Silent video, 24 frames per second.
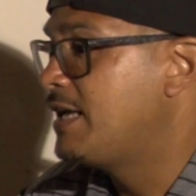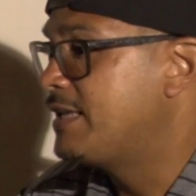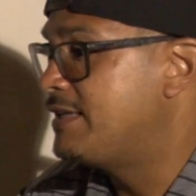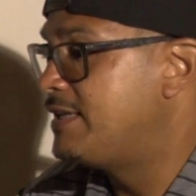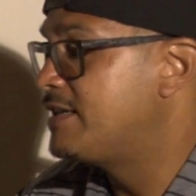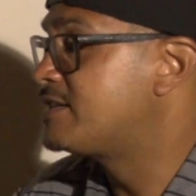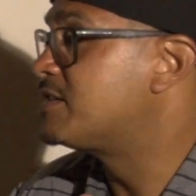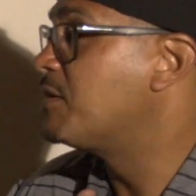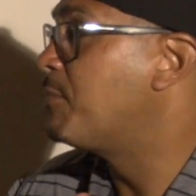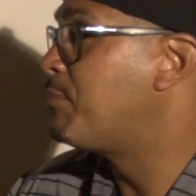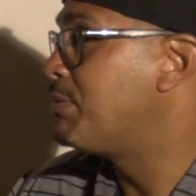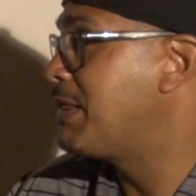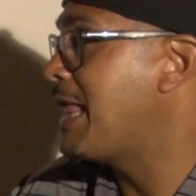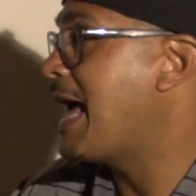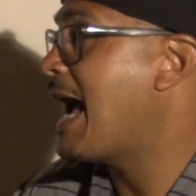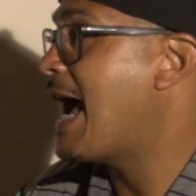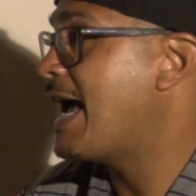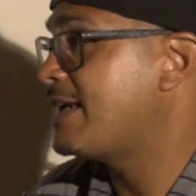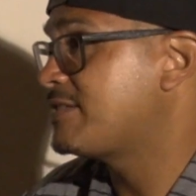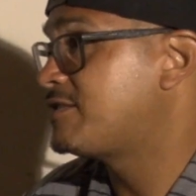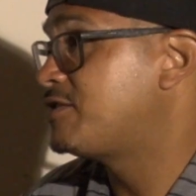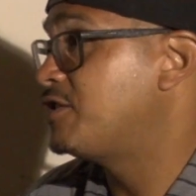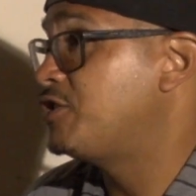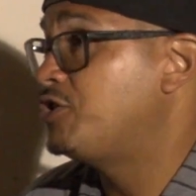this
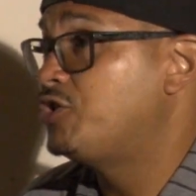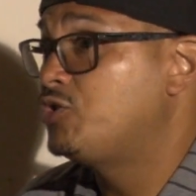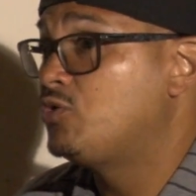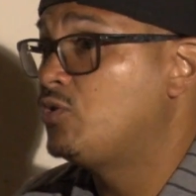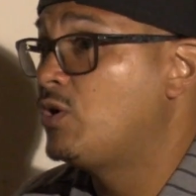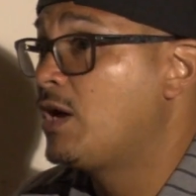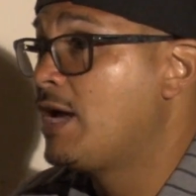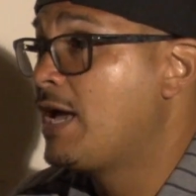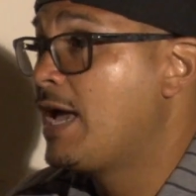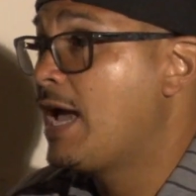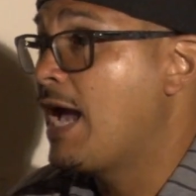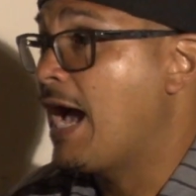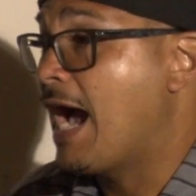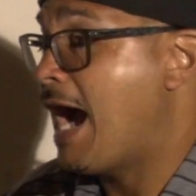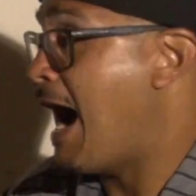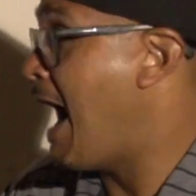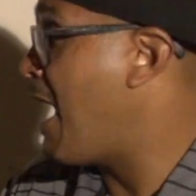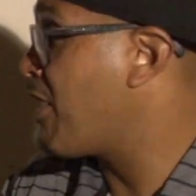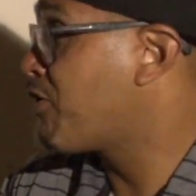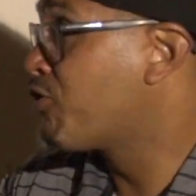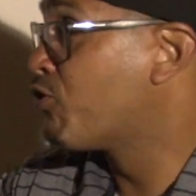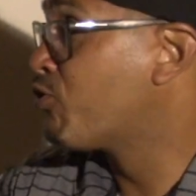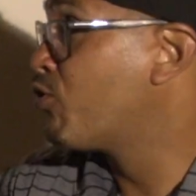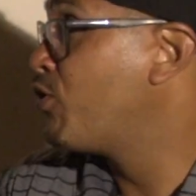applies to you.
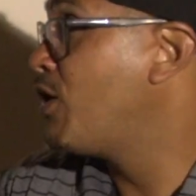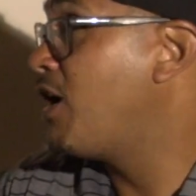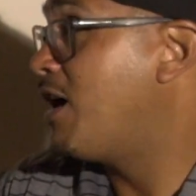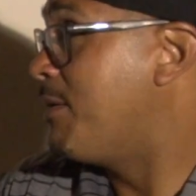I grew